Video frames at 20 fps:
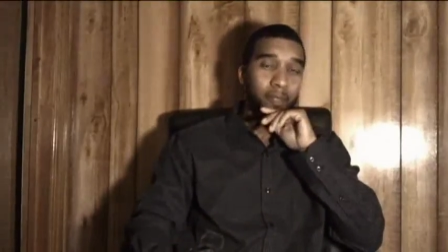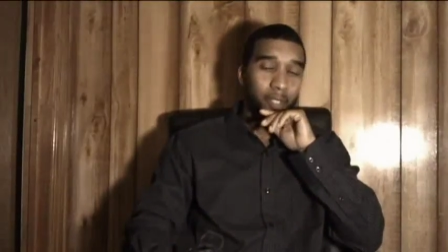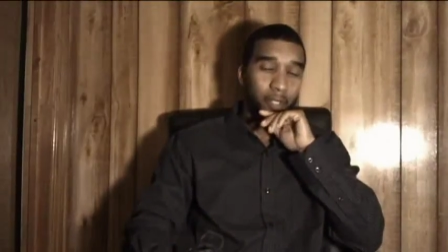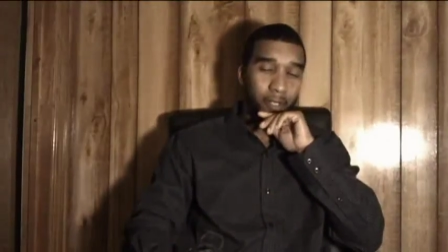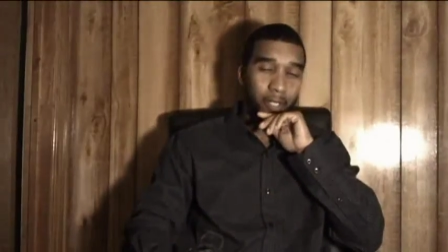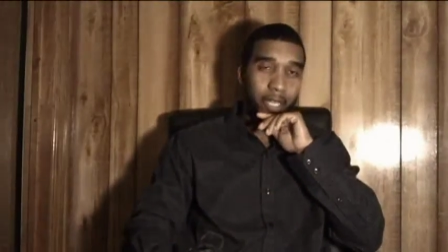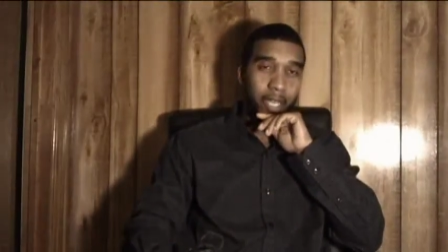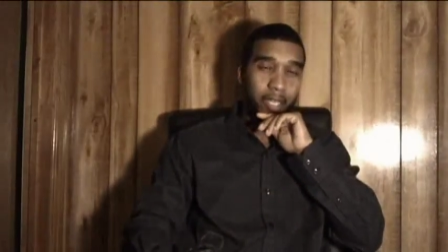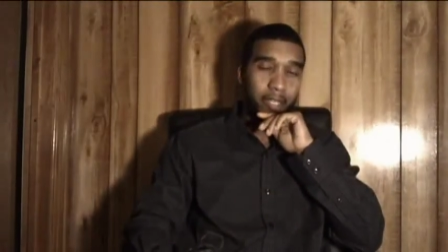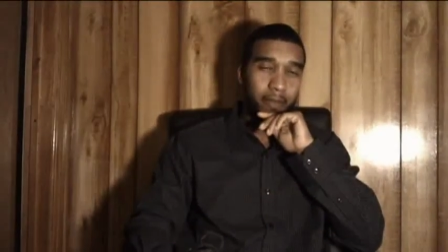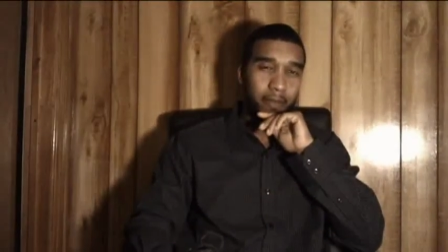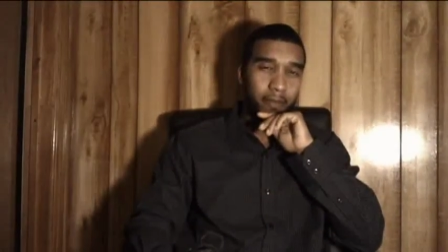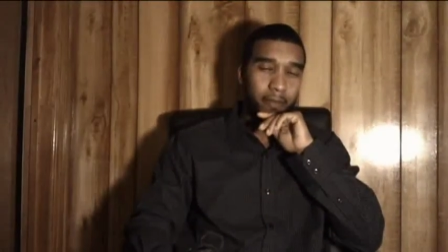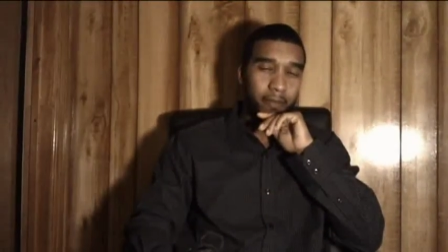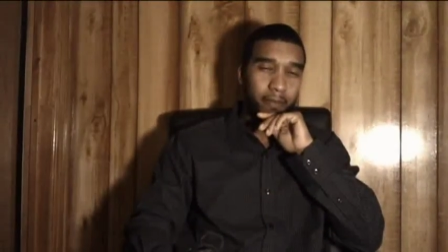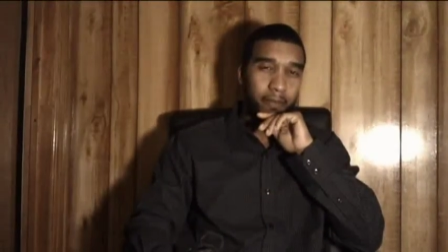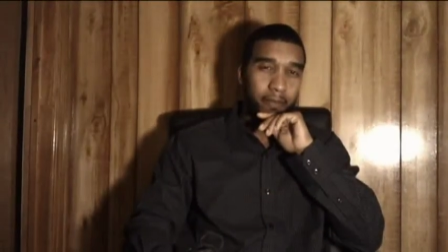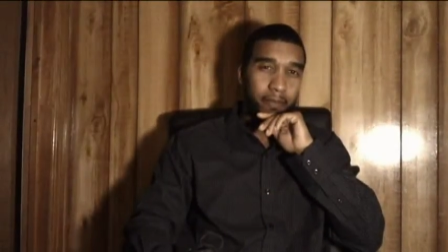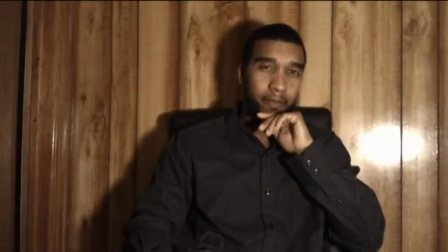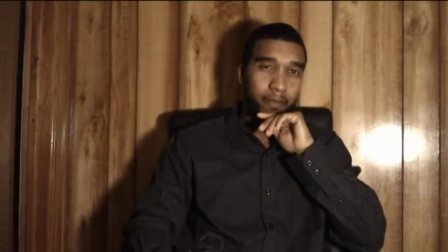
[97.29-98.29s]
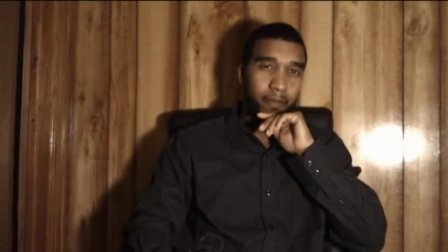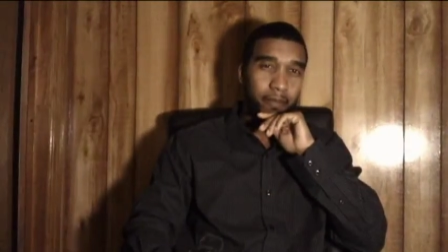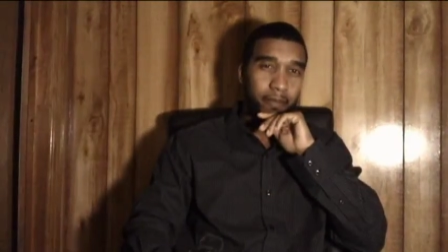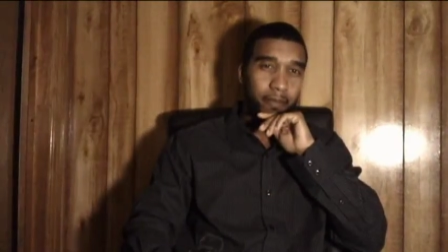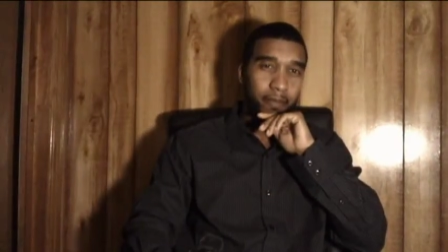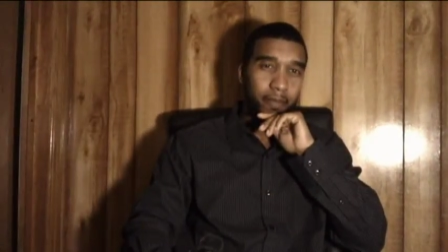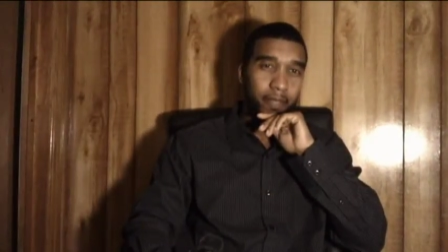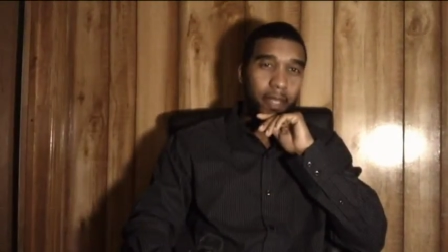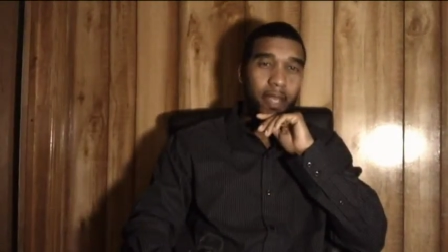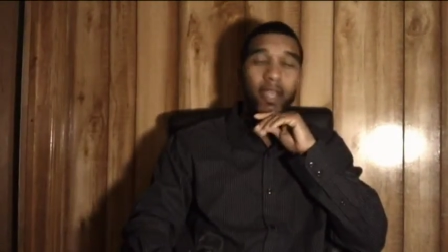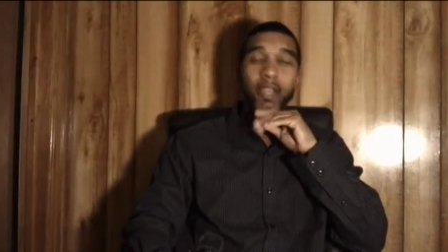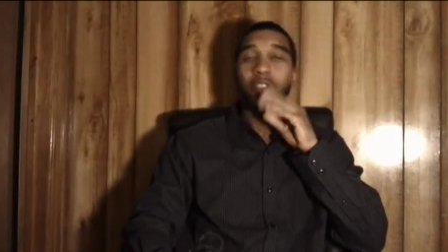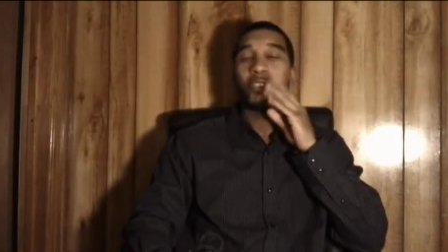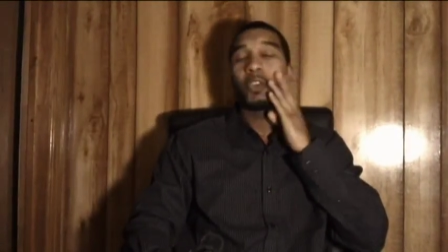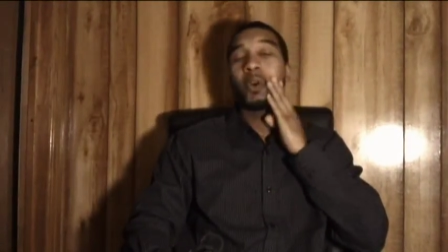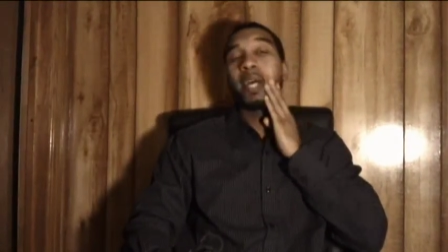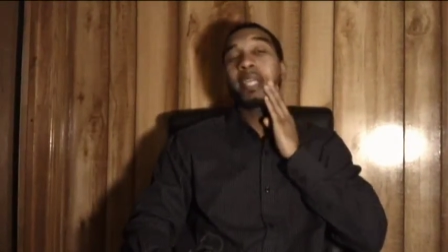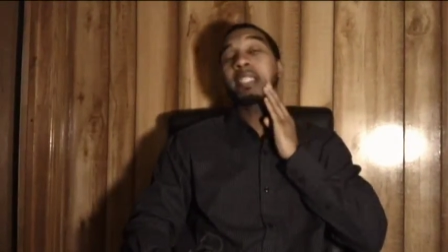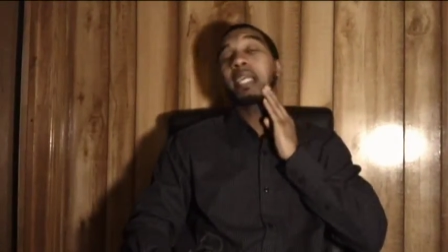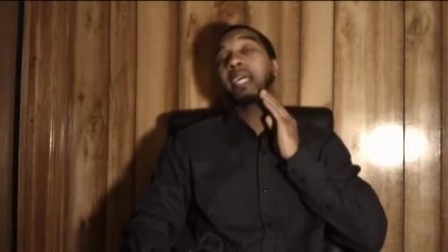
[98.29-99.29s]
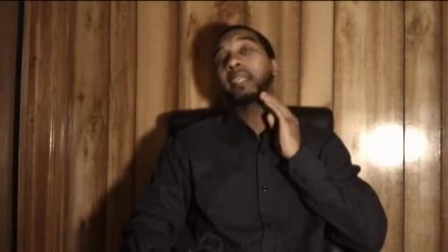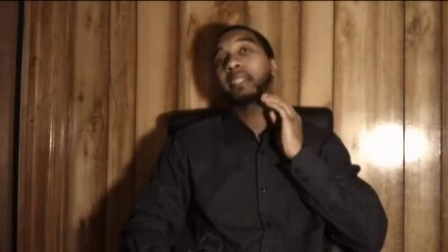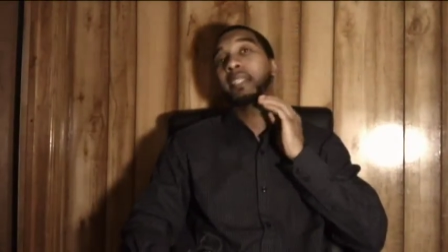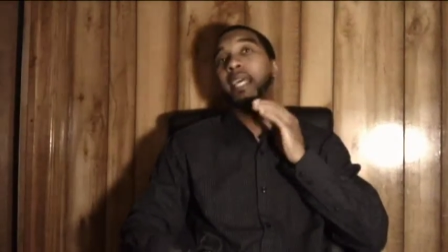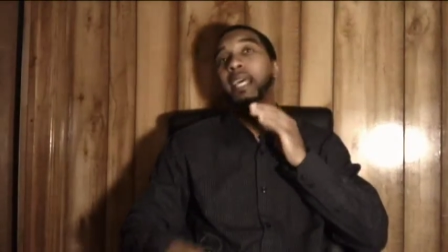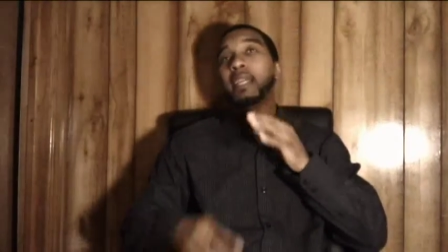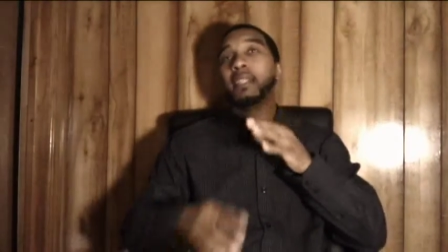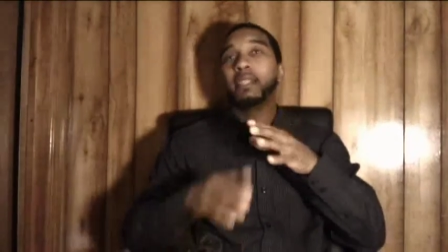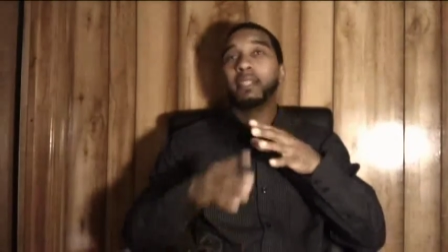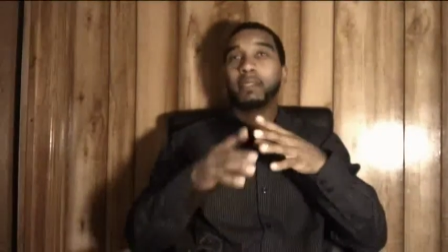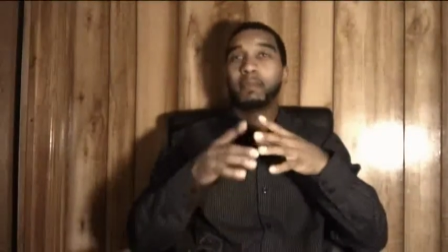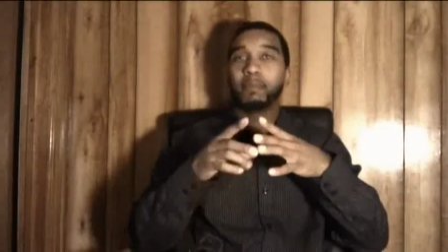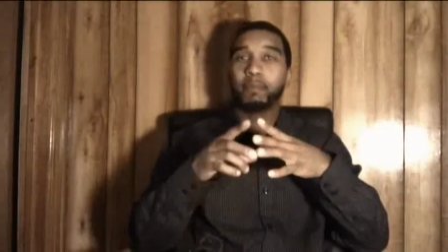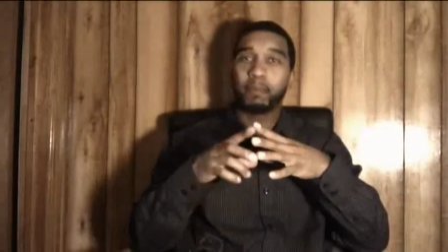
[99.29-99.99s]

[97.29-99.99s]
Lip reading: Okay? So as I said,